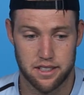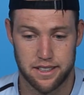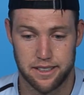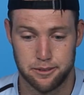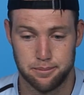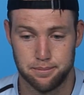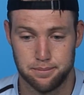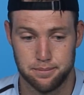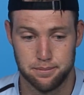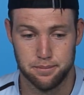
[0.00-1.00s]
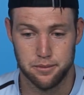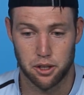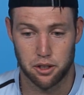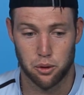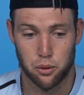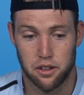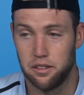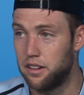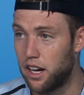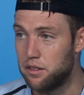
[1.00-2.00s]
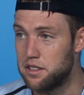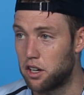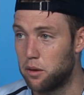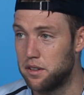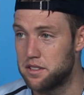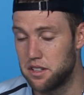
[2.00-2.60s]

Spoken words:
going to win every tournament.